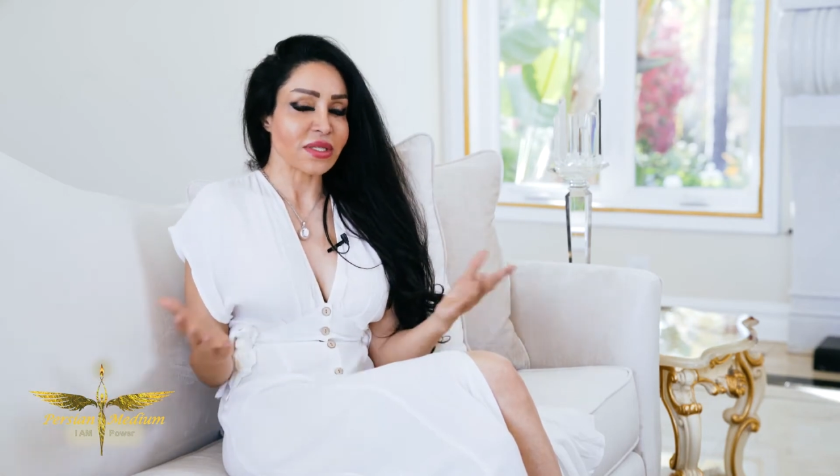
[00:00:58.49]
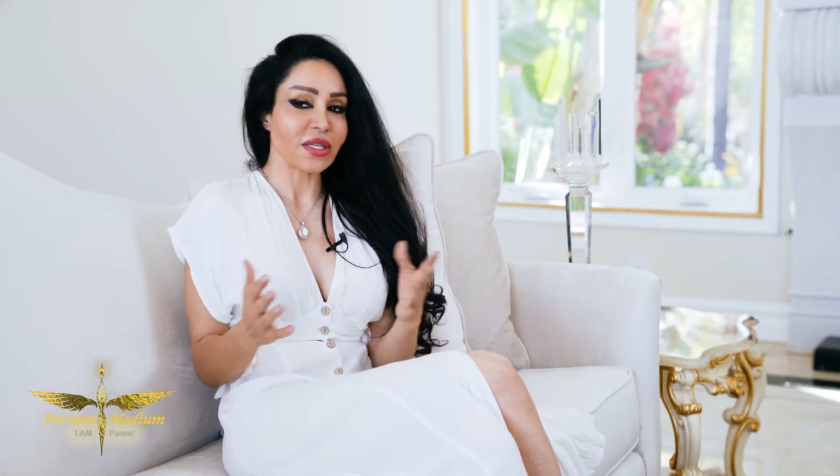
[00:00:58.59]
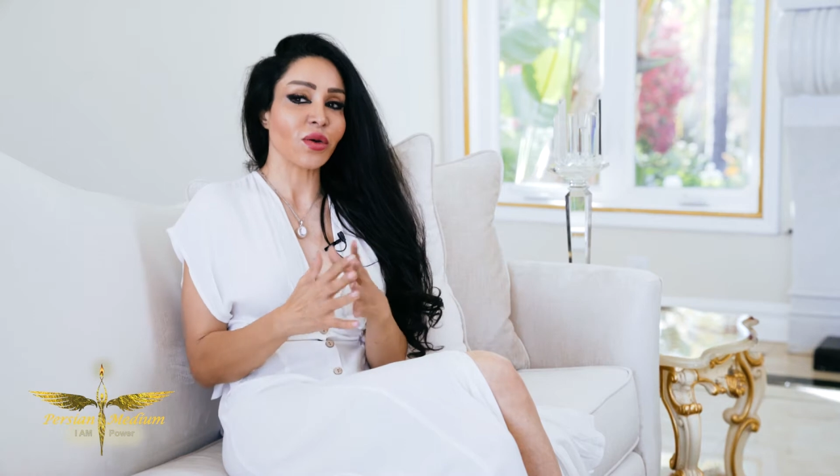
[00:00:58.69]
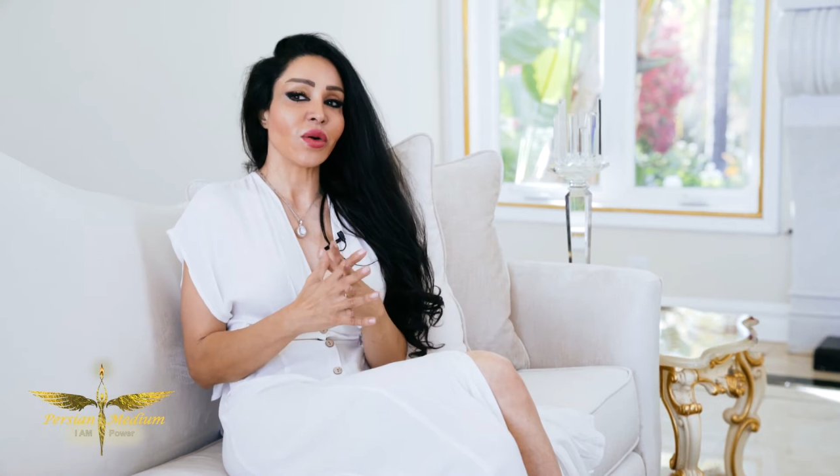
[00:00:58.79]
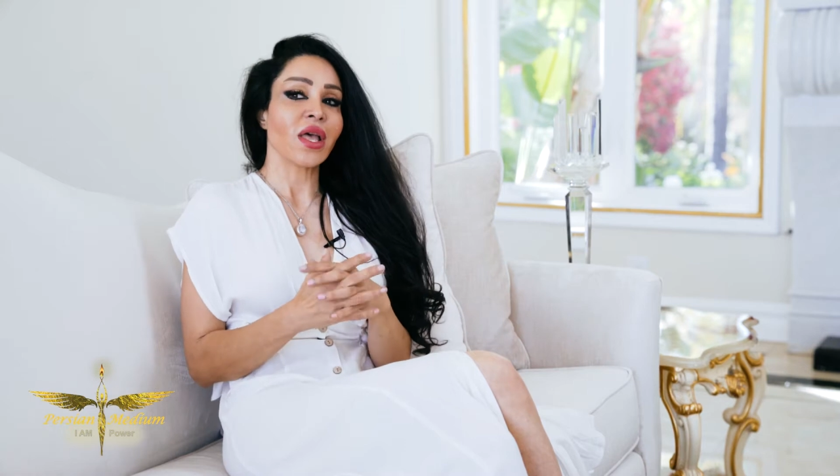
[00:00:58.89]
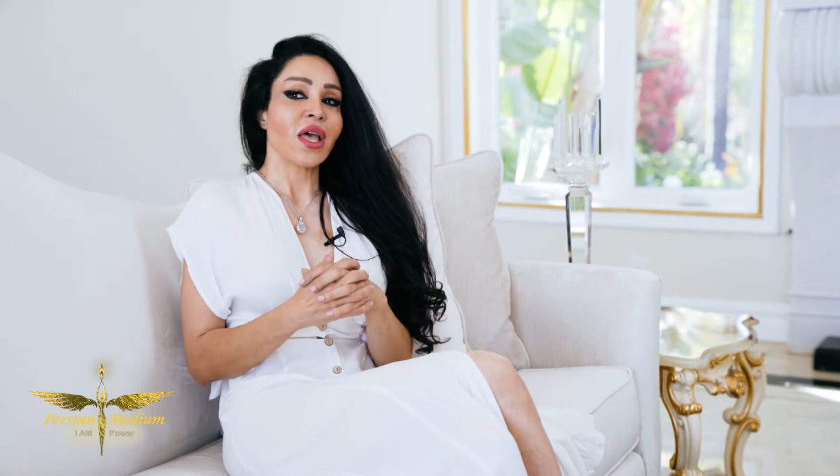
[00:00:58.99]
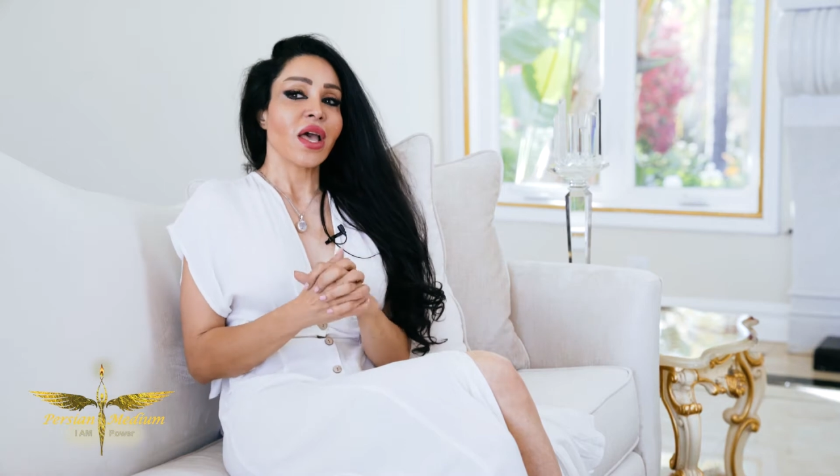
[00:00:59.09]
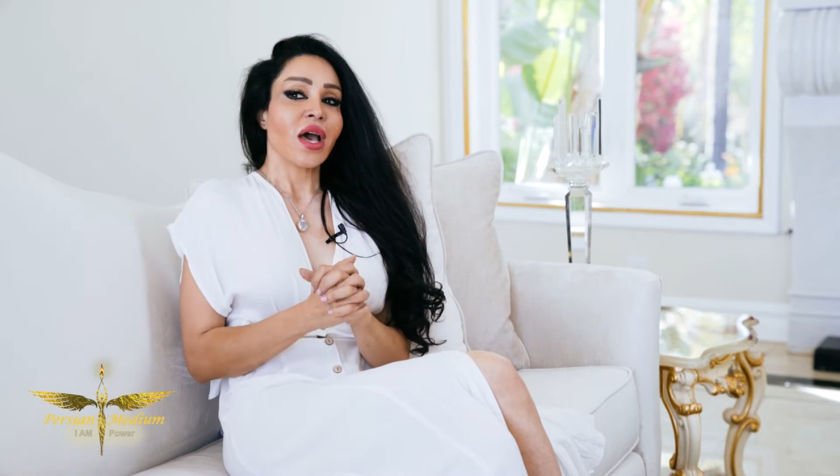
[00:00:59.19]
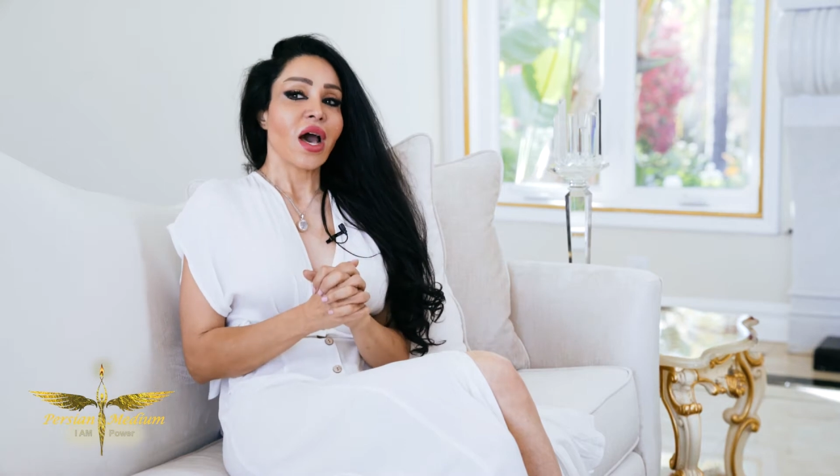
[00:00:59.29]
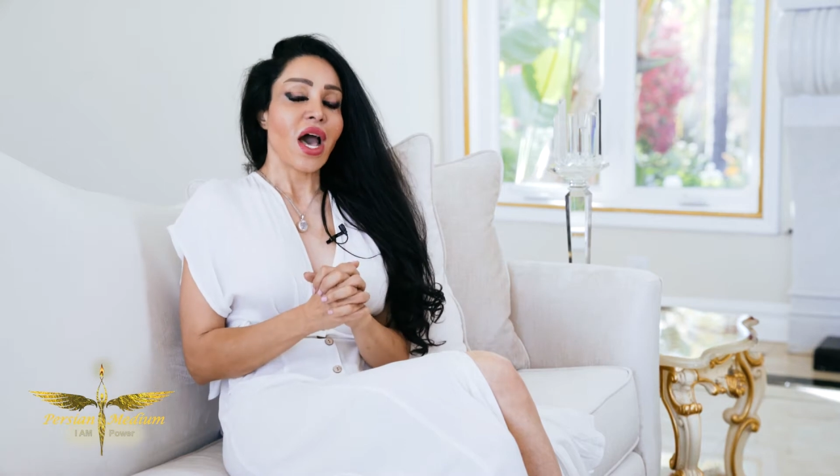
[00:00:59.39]
So
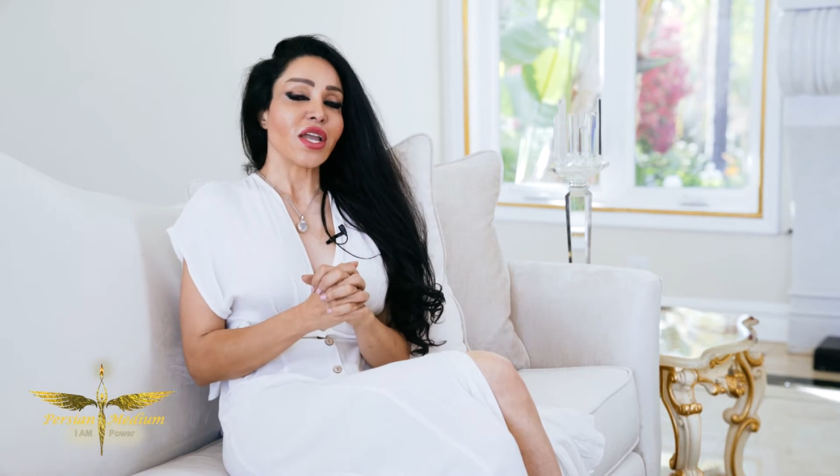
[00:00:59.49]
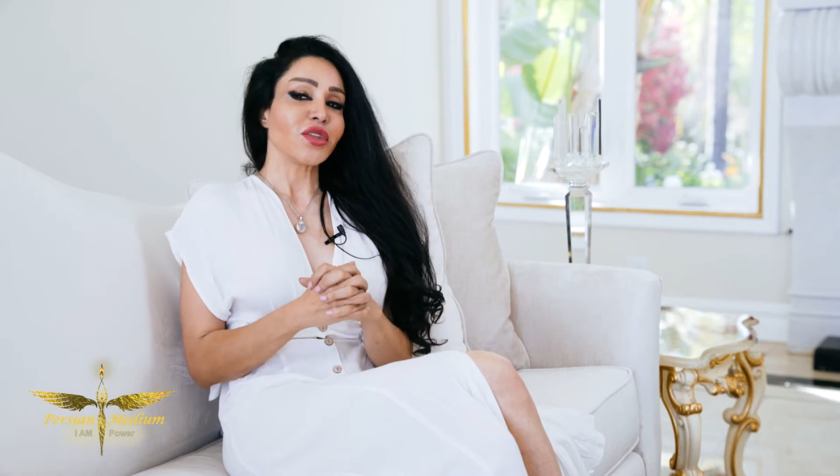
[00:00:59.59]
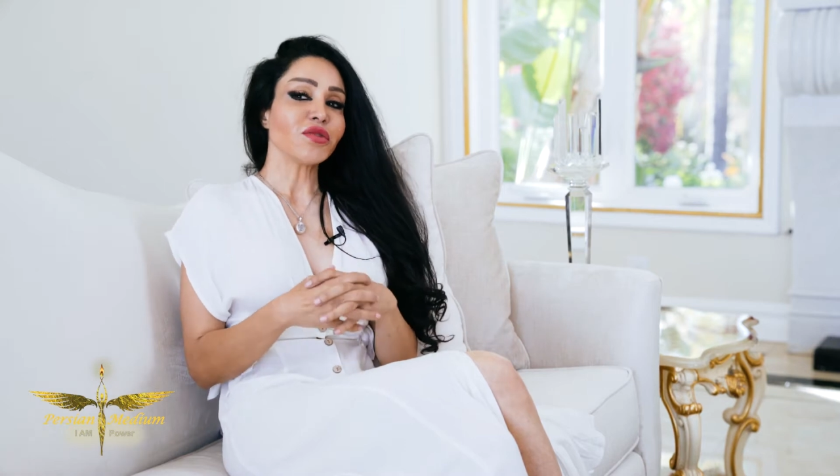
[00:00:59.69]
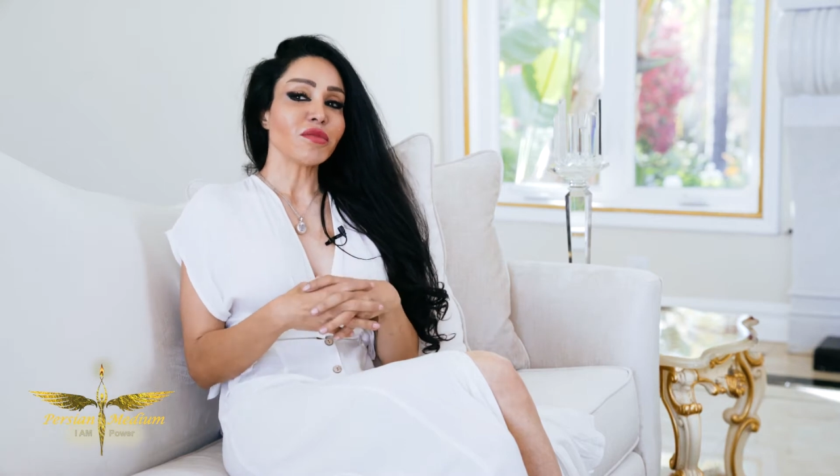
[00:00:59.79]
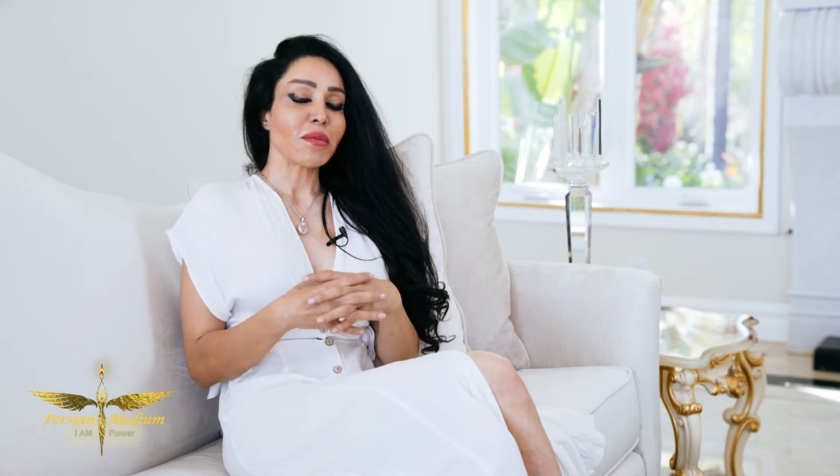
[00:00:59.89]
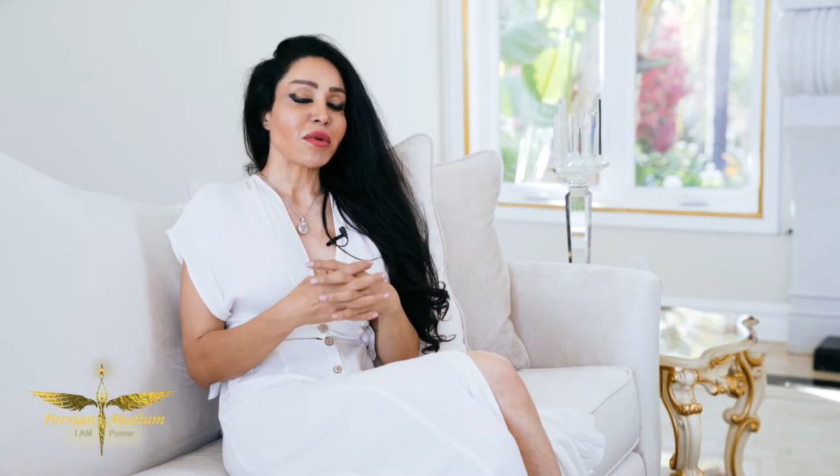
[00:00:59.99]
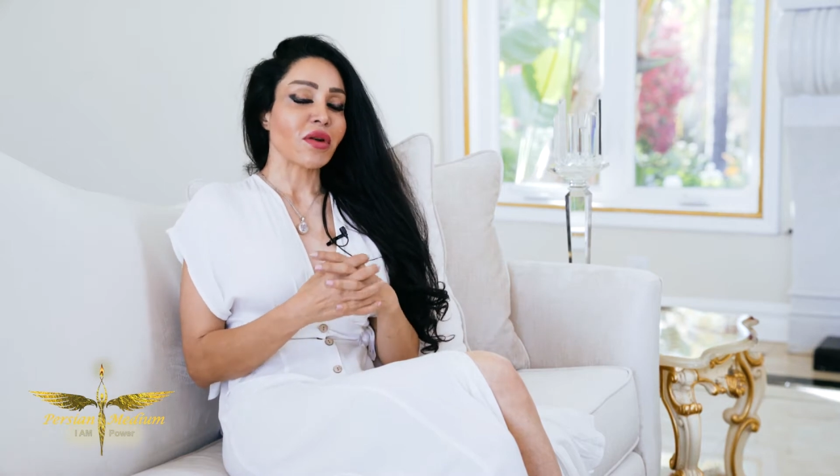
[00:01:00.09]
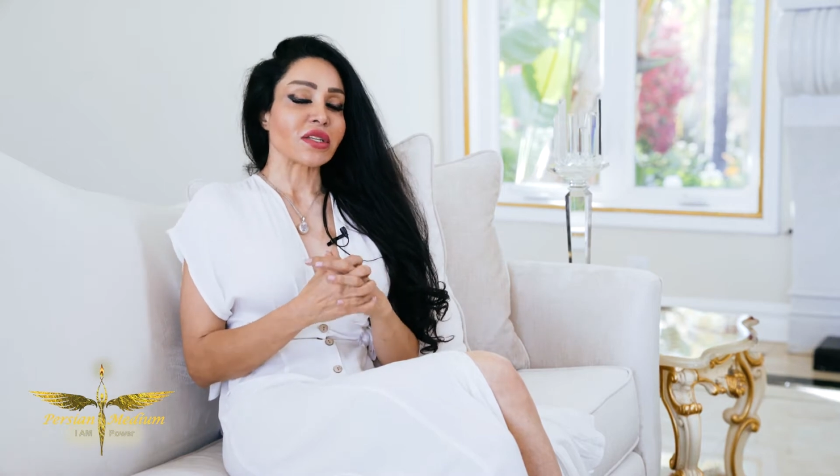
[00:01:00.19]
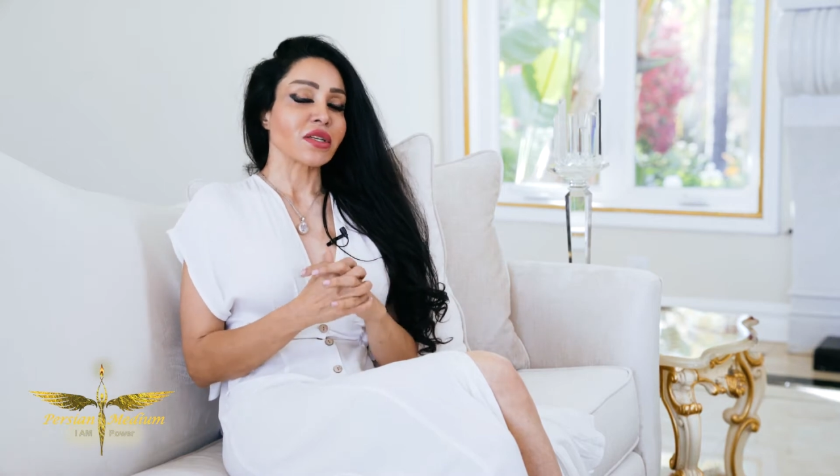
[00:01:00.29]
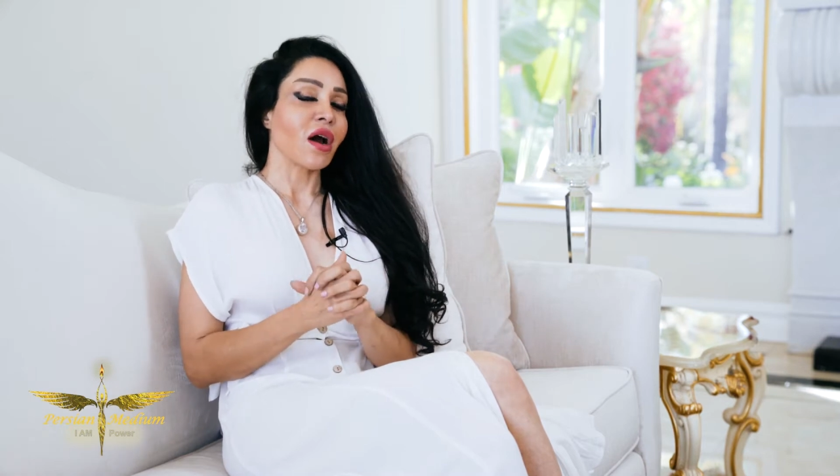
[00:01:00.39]
I do remember
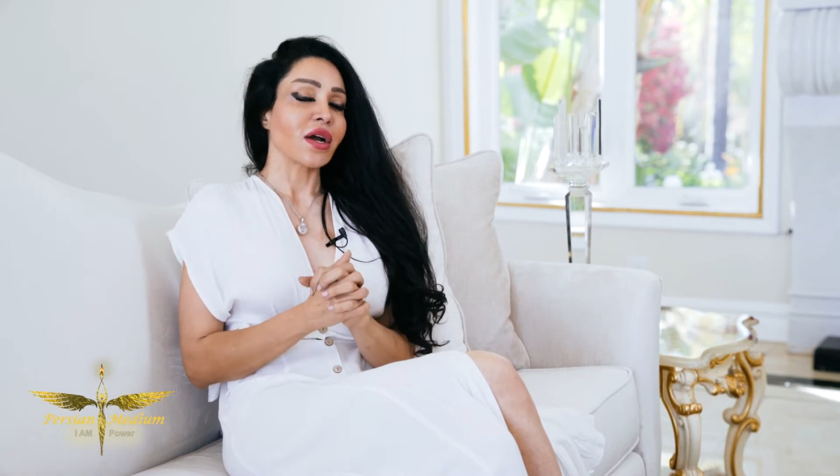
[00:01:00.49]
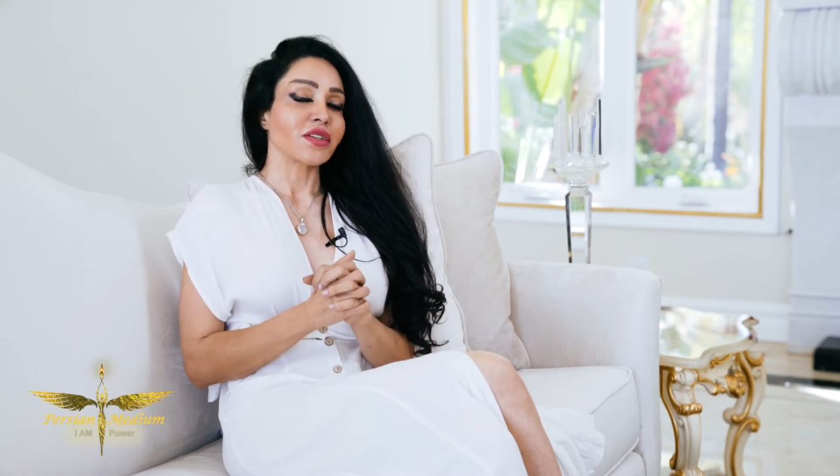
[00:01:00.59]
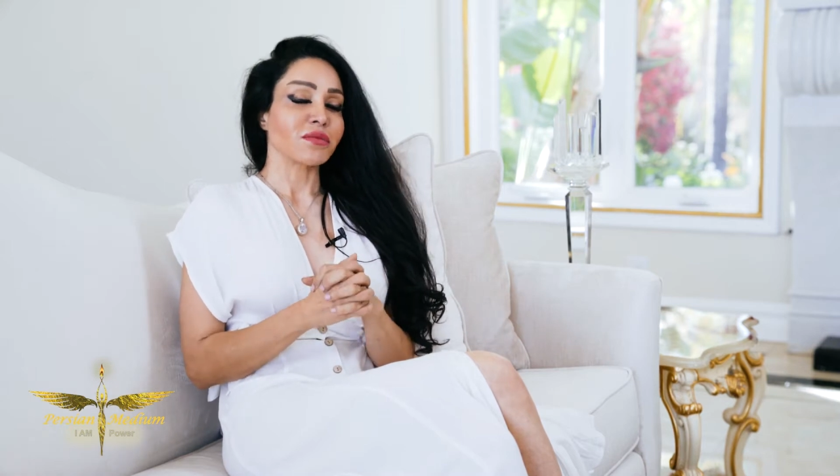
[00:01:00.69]
I talked